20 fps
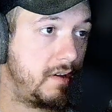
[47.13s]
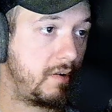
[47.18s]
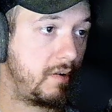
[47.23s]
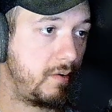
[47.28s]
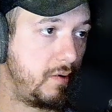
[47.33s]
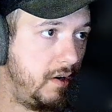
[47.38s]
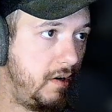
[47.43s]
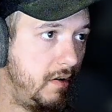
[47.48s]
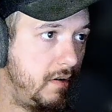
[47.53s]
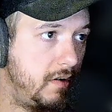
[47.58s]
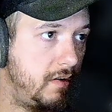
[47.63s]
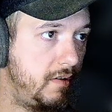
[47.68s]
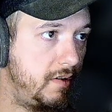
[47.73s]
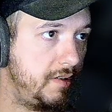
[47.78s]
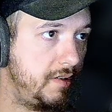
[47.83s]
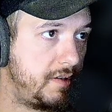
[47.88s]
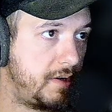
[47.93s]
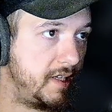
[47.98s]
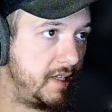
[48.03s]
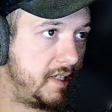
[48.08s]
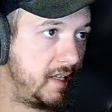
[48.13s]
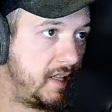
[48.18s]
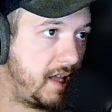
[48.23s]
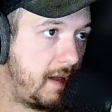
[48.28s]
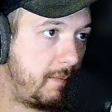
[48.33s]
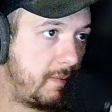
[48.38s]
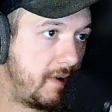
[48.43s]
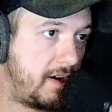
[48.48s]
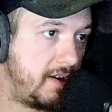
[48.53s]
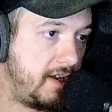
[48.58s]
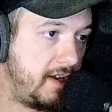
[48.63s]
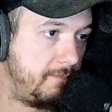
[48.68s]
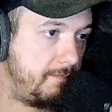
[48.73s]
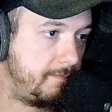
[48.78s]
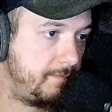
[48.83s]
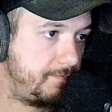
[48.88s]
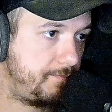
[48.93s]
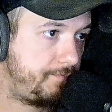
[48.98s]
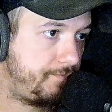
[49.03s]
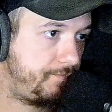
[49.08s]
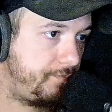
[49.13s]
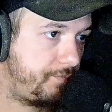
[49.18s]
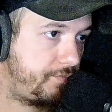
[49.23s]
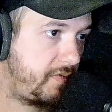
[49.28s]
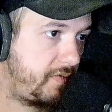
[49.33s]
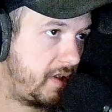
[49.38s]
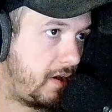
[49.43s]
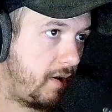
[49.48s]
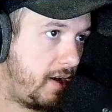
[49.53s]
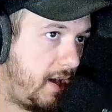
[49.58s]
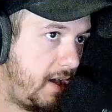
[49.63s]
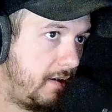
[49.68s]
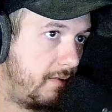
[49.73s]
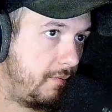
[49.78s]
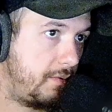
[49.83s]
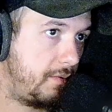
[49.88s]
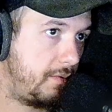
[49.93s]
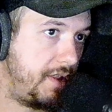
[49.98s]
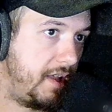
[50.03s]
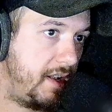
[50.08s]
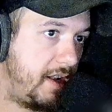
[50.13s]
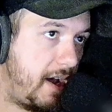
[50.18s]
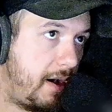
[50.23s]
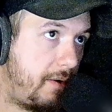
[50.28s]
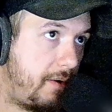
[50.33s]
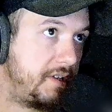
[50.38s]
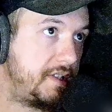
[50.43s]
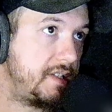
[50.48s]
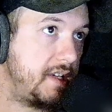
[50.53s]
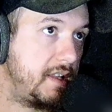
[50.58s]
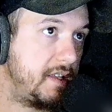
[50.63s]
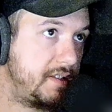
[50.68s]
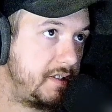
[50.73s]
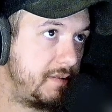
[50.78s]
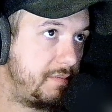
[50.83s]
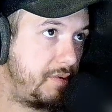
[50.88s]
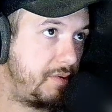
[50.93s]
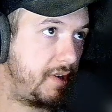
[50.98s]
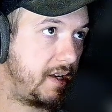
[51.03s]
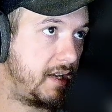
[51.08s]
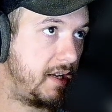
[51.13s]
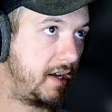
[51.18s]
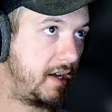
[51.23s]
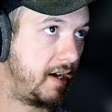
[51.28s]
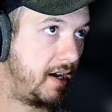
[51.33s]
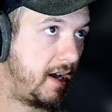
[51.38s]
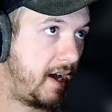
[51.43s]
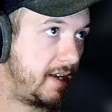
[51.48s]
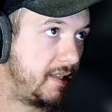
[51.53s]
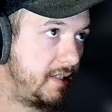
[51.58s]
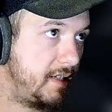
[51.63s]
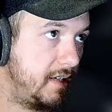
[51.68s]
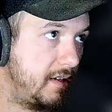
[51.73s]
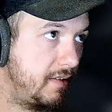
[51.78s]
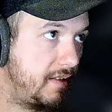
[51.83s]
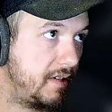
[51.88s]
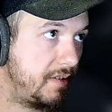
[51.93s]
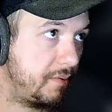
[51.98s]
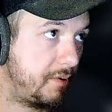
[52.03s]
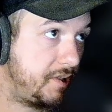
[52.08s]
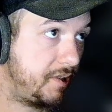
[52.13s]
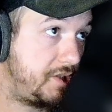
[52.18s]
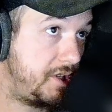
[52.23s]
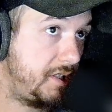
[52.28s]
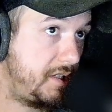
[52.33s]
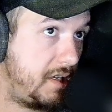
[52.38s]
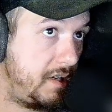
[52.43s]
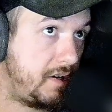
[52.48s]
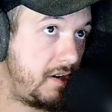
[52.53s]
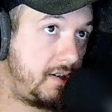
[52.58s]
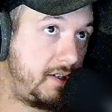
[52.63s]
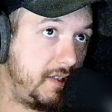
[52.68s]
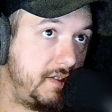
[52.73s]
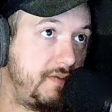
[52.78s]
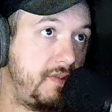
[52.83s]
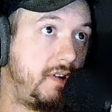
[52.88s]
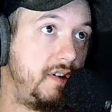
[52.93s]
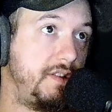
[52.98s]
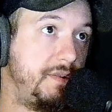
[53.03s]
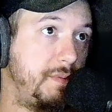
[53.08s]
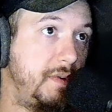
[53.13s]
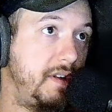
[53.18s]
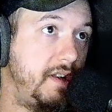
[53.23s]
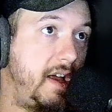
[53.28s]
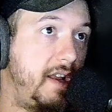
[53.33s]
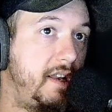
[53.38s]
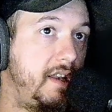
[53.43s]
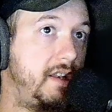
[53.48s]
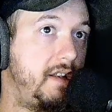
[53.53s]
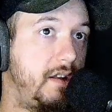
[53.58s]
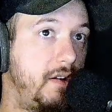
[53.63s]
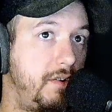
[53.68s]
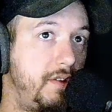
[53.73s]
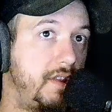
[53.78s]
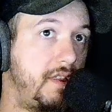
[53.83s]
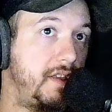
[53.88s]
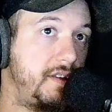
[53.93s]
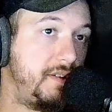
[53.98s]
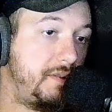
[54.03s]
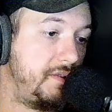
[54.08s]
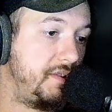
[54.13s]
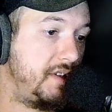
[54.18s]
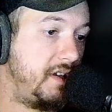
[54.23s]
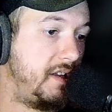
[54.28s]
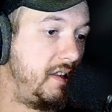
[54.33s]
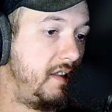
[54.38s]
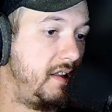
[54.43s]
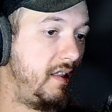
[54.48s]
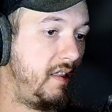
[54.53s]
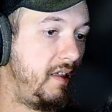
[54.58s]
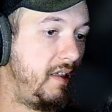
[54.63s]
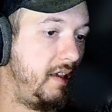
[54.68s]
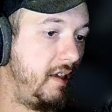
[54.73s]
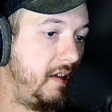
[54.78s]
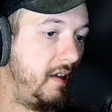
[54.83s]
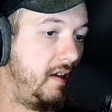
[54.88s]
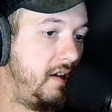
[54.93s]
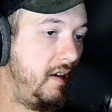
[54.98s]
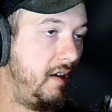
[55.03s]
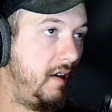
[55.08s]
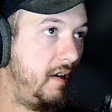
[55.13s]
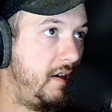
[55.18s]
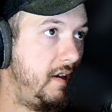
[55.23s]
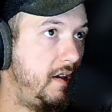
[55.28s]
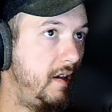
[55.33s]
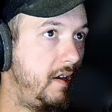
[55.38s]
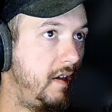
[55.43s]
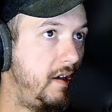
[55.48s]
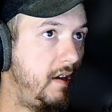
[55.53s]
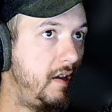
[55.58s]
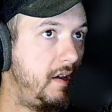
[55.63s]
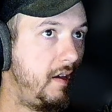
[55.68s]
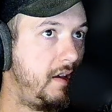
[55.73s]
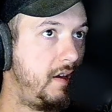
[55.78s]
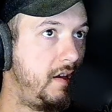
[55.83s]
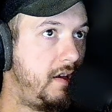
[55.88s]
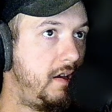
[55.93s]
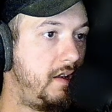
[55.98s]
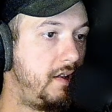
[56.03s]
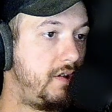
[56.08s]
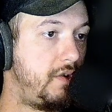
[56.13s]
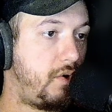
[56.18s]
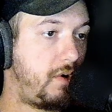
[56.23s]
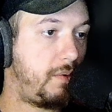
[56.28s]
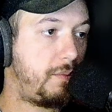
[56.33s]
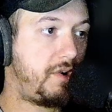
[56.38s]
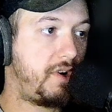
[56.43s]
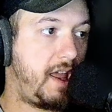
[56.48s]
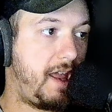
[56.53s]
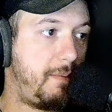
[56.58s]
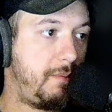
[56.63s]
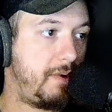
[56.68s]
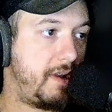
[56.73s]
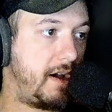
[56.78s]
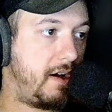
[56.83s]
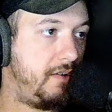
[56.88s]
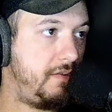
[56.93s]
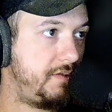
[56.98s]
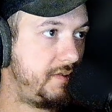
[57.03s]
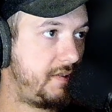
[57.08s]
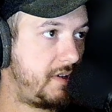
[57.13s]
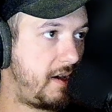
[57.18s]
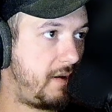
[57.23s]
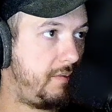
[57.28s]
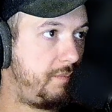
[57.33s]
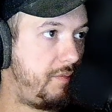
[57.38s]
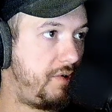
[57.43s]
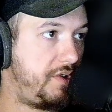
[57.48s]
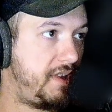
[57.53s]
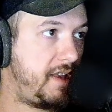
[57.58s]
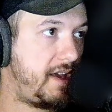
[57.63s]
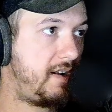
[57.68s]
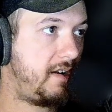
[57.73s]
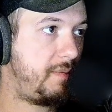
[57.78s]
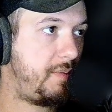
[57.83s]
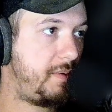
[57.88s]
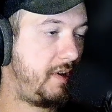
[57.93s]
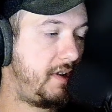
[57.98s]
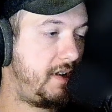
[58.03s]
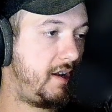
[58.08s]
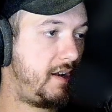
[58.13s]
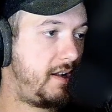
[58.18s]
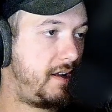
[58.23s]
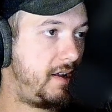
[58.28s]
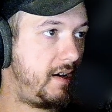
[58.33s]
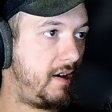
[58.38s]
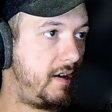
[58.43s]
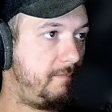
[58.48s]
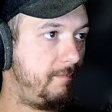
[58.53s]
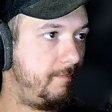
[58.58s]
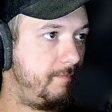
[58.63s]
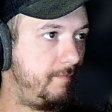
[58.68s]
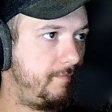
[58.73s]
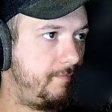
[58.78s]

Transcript: Cool. So it is in the game now, yeah. Okay, well then I would say this is pretty high tier. This was just in Darkness Falls, but I didn't know that this was in the normal game now. So I would put that up in an.